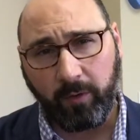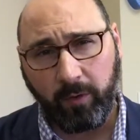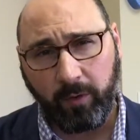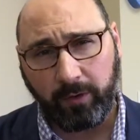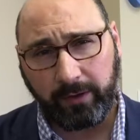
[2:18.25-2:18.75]

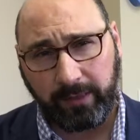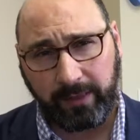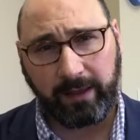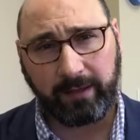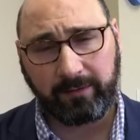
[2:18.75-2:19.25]
all the
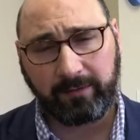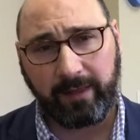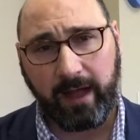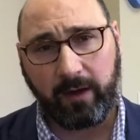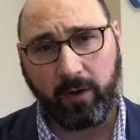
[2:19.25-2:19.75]
things
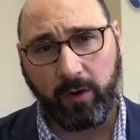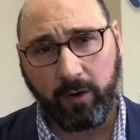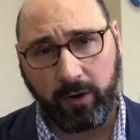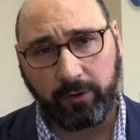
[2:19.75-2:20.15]
that are